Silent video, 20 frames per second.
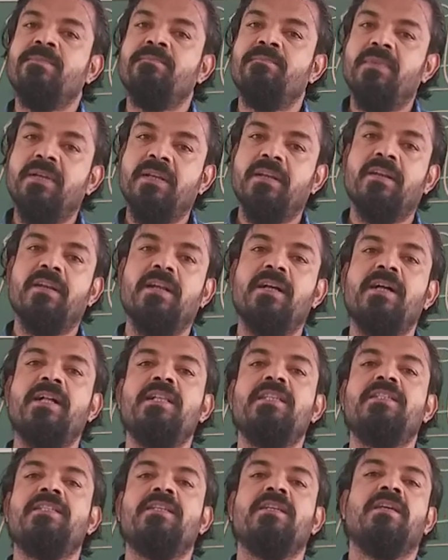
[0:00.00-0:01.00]

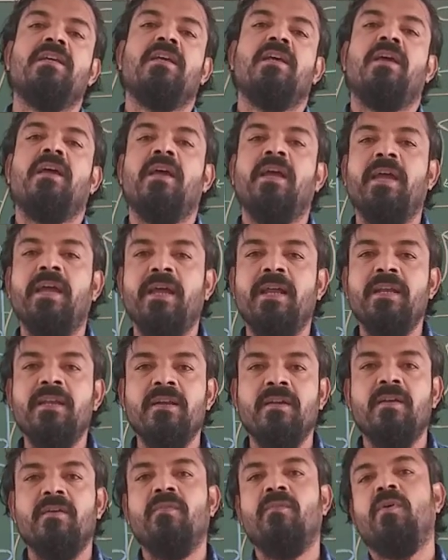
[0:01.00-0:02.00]
minerals
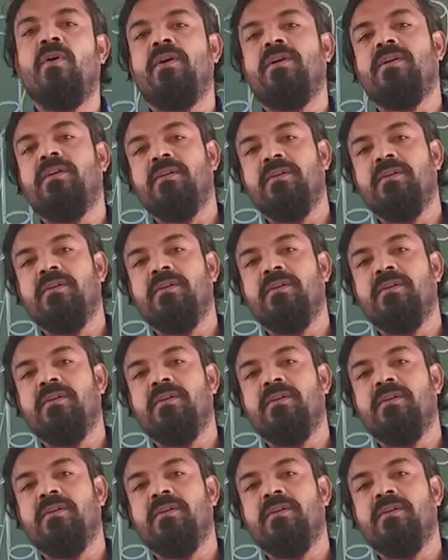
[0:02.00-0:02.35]
and water.